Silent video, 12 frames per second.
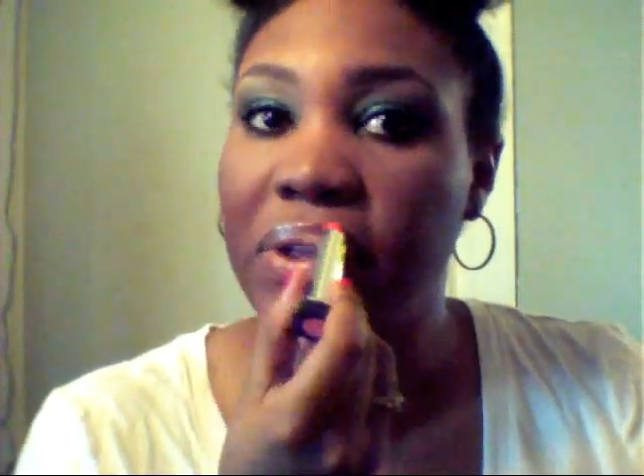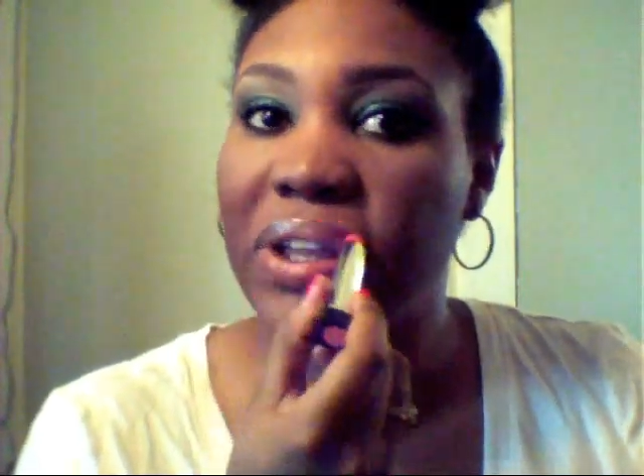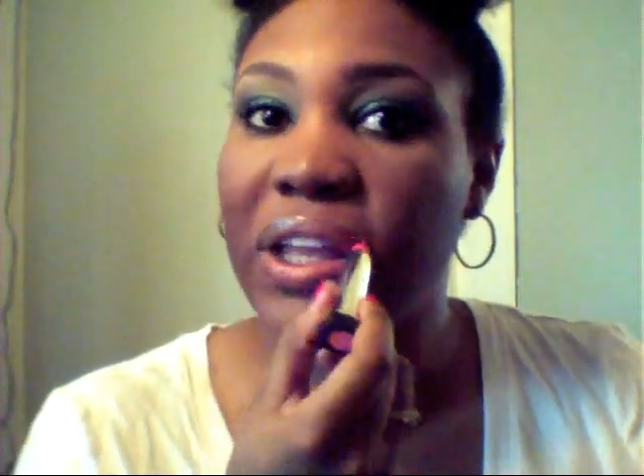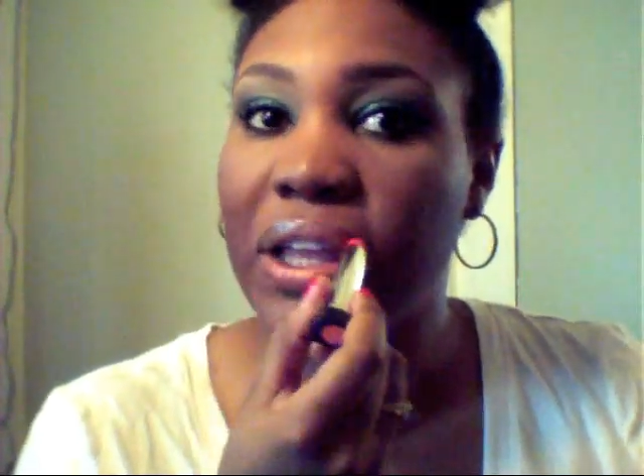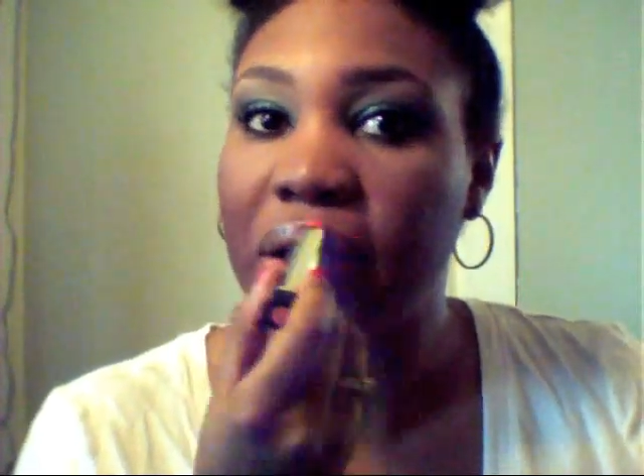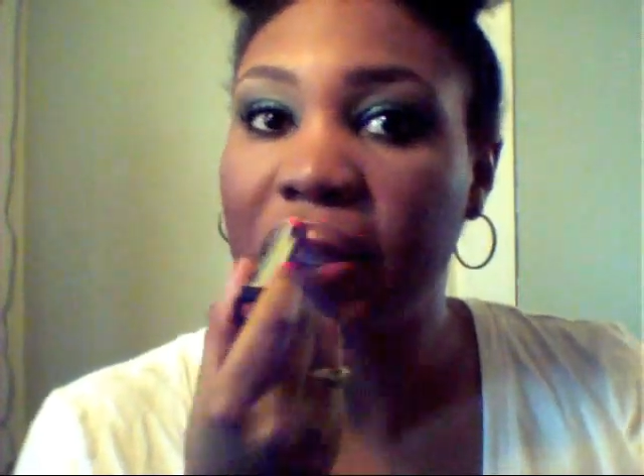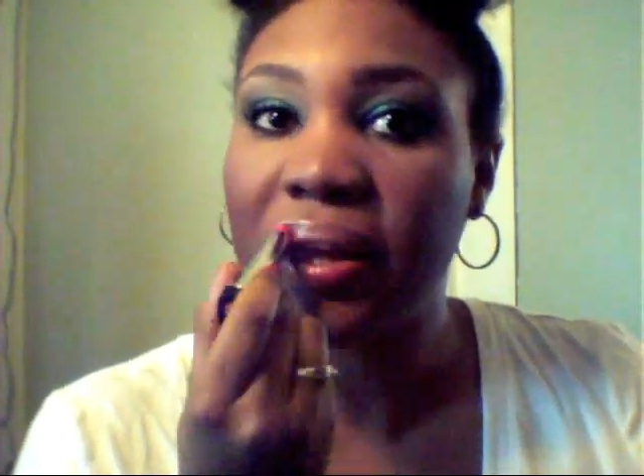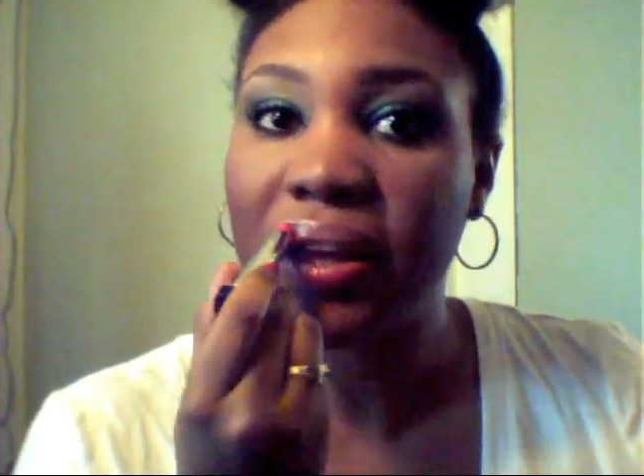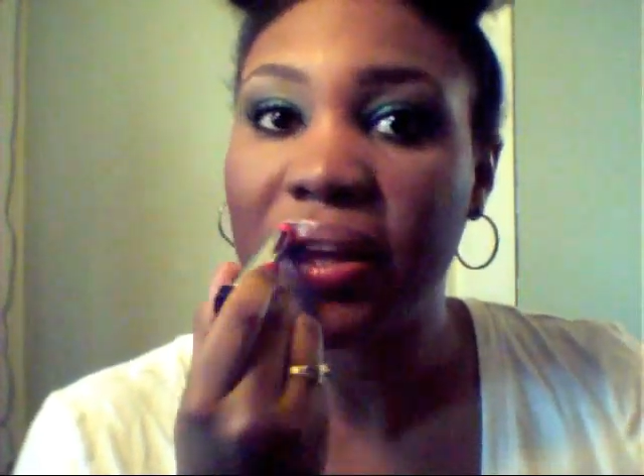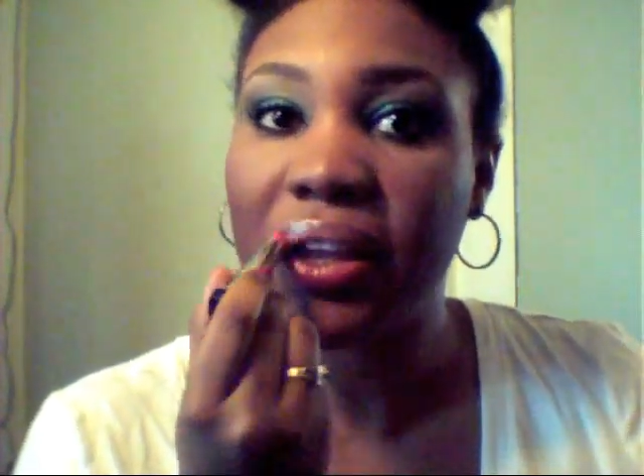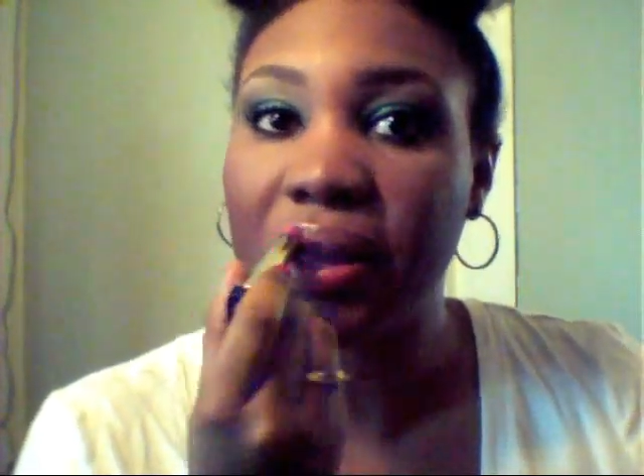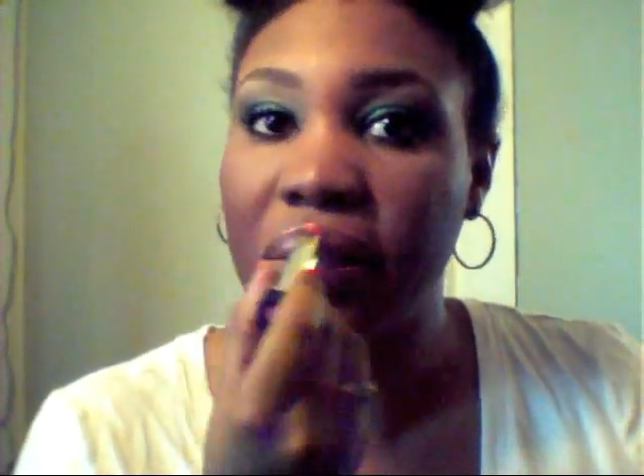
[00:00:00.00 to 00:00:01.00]
And this
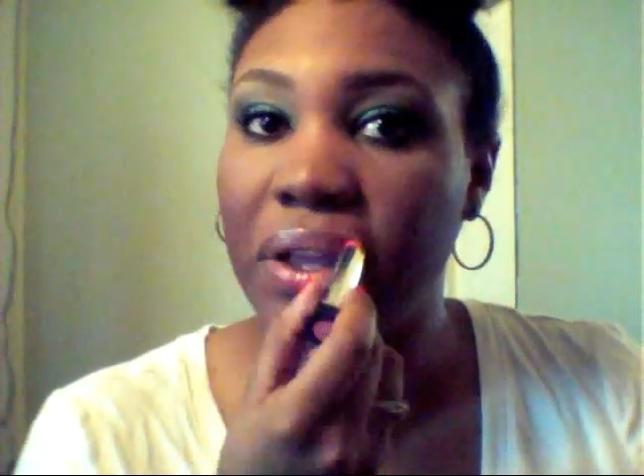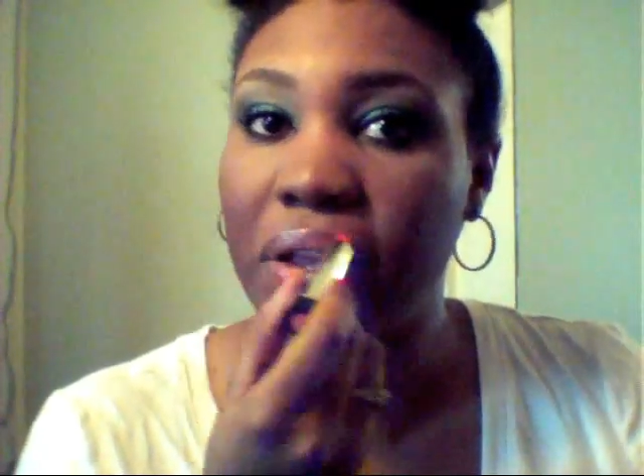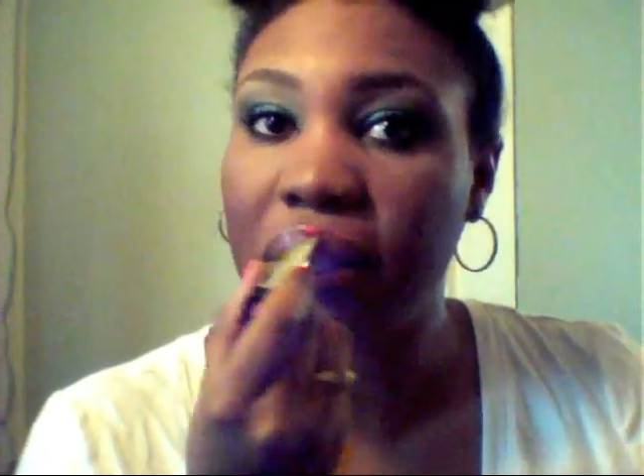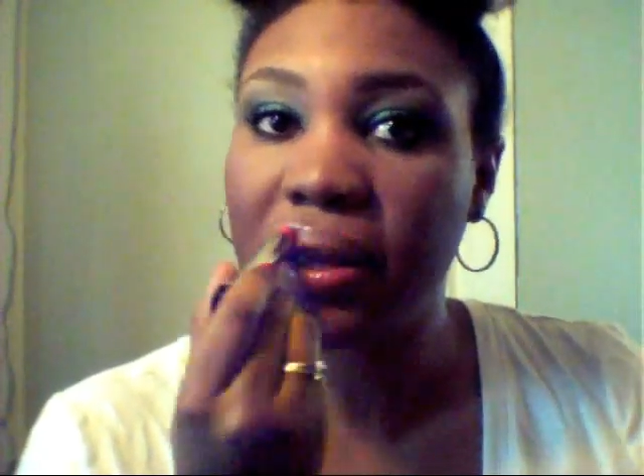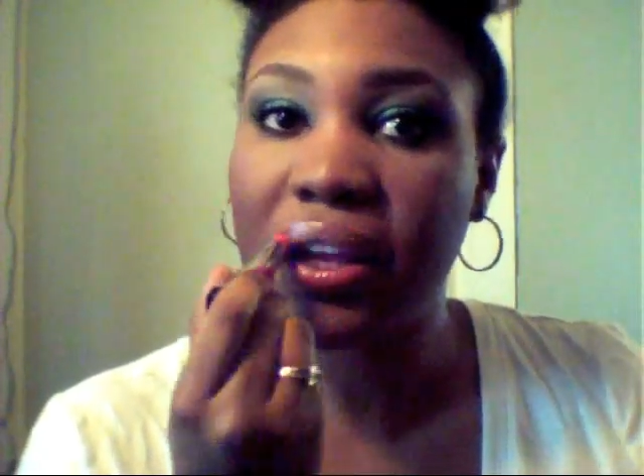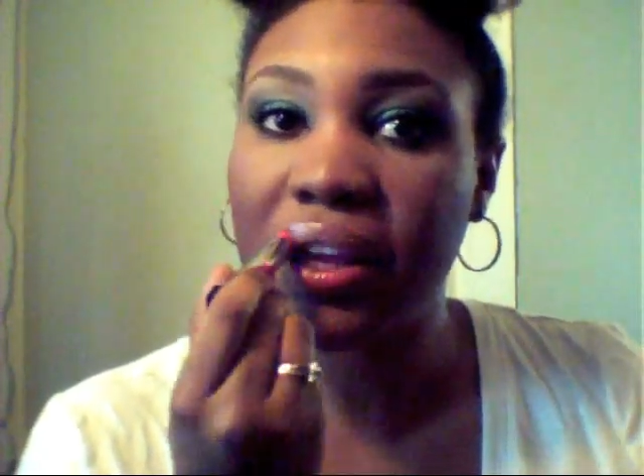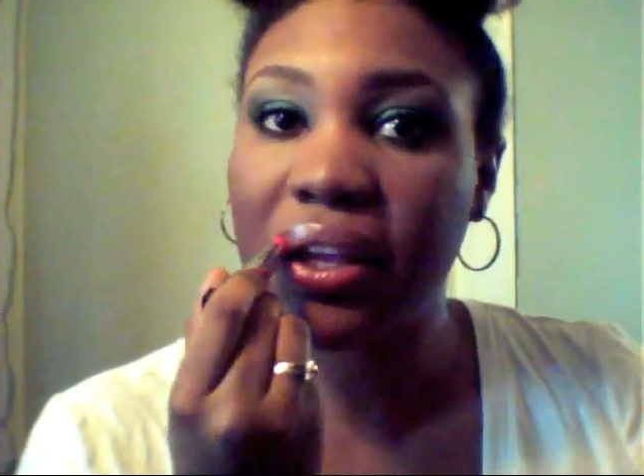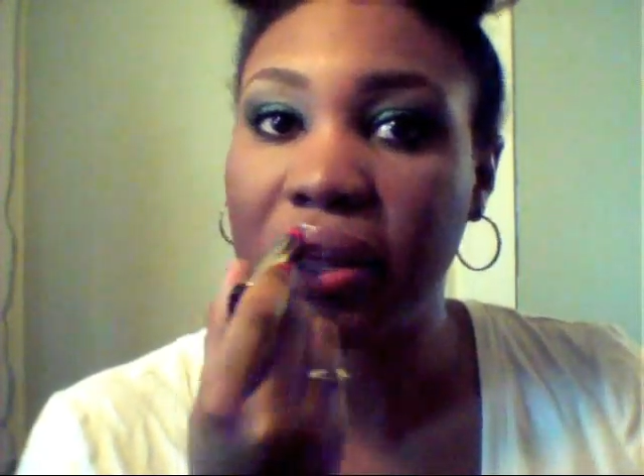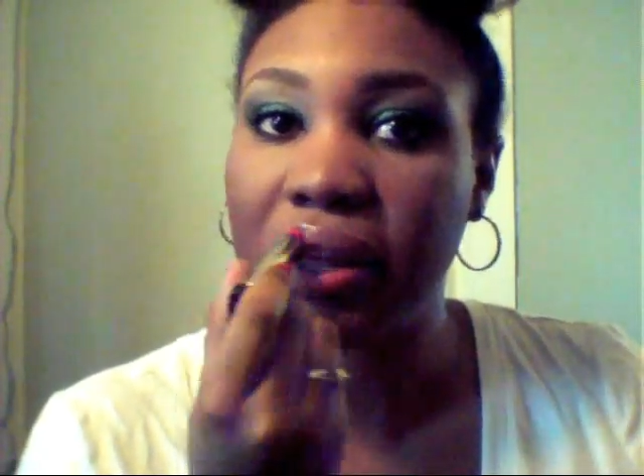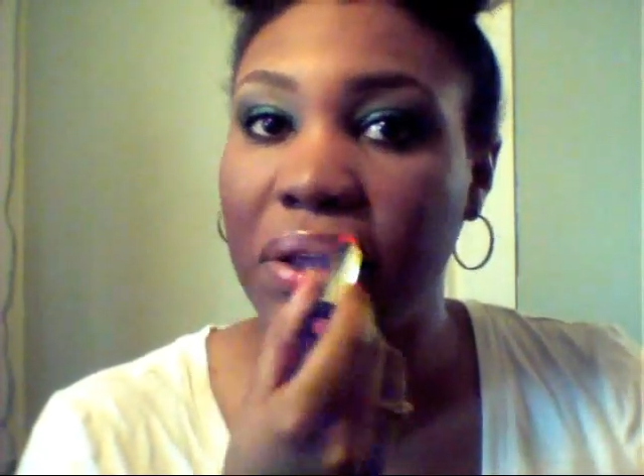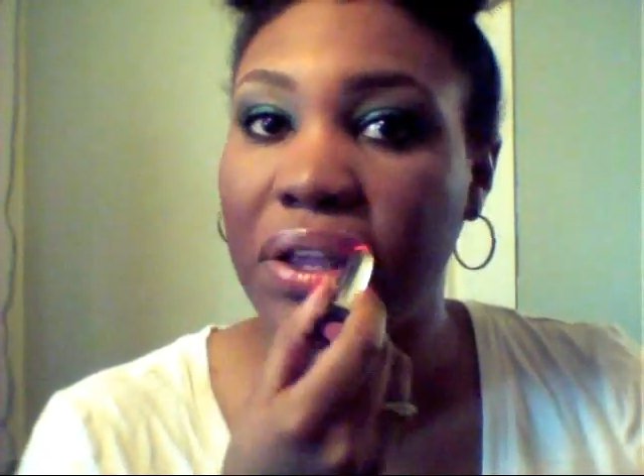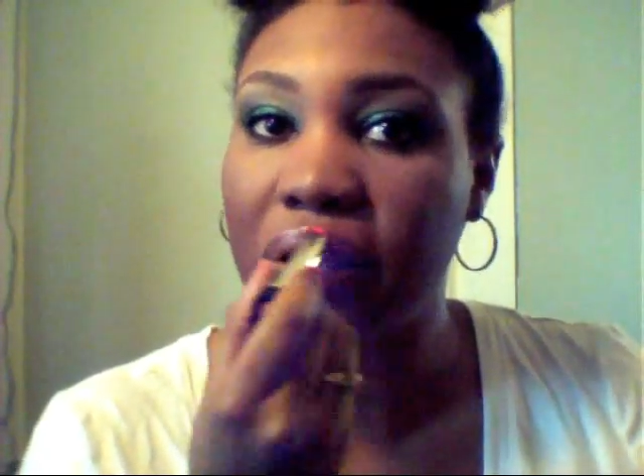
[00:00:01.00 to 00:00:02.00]
is in the
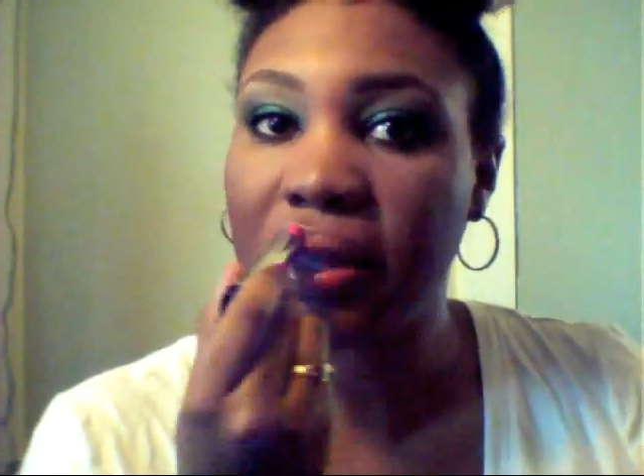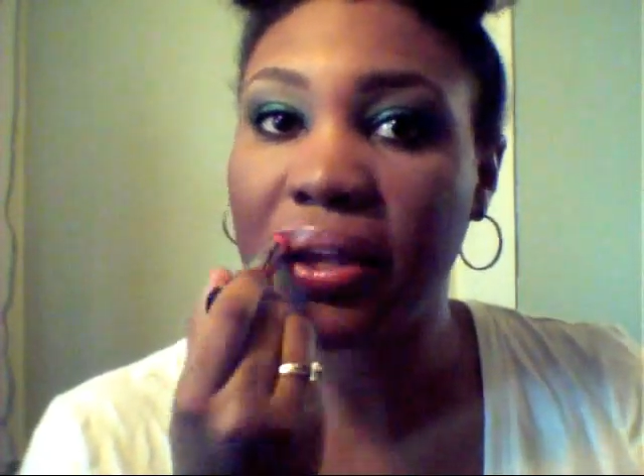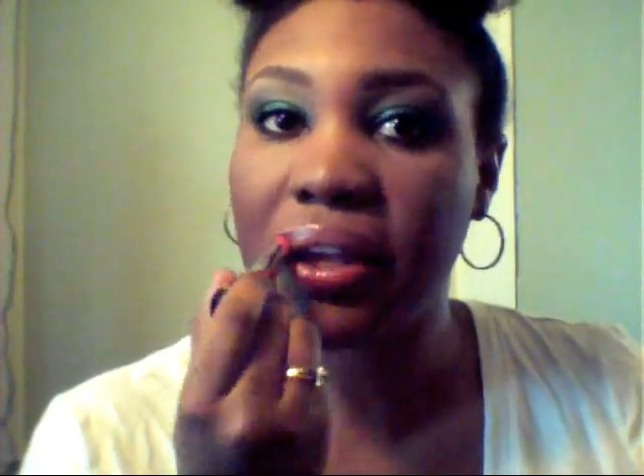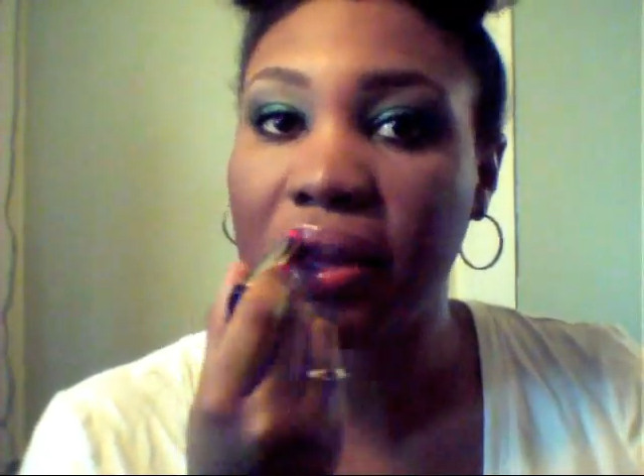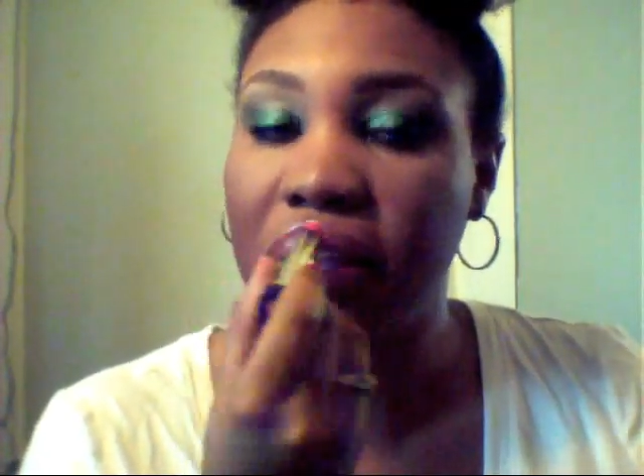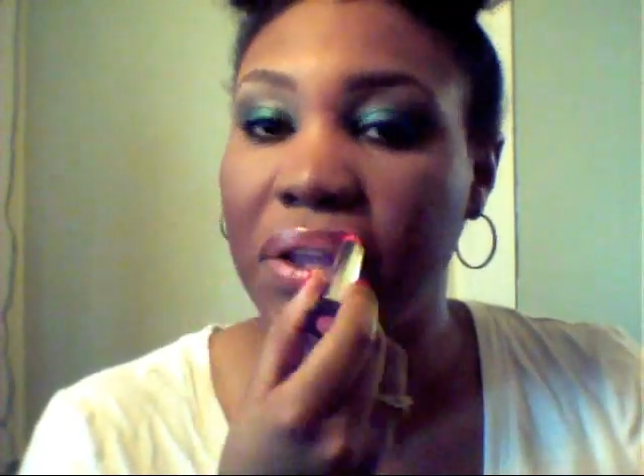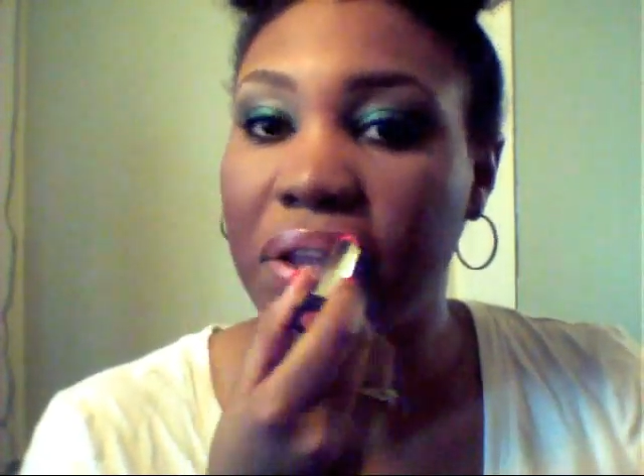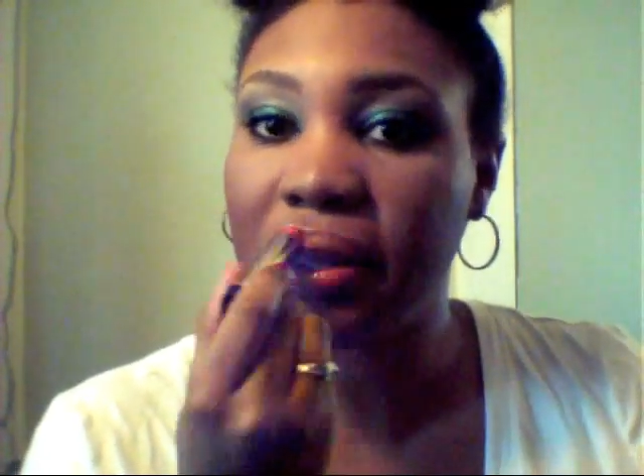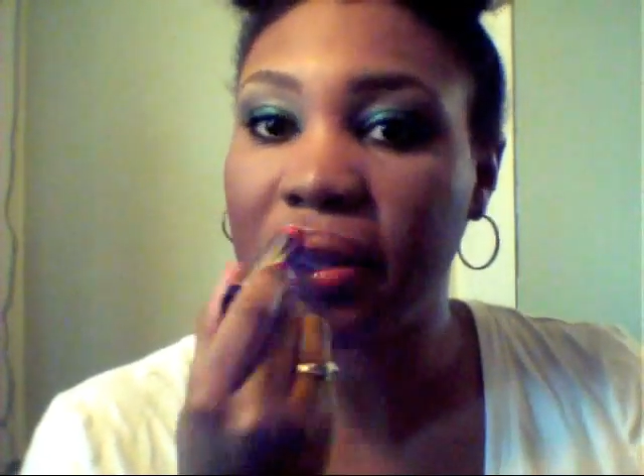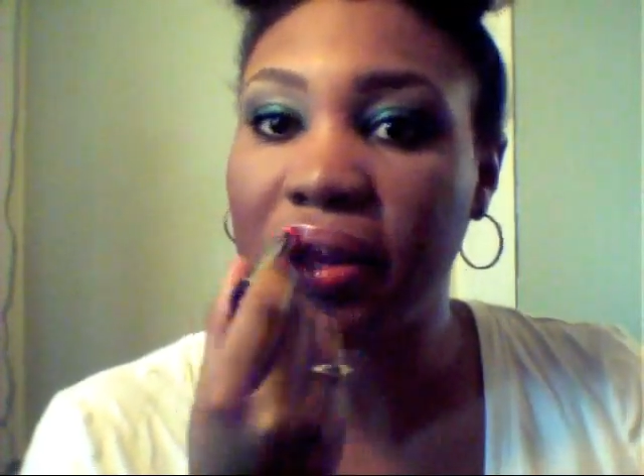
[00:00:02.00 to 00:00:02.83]
color 015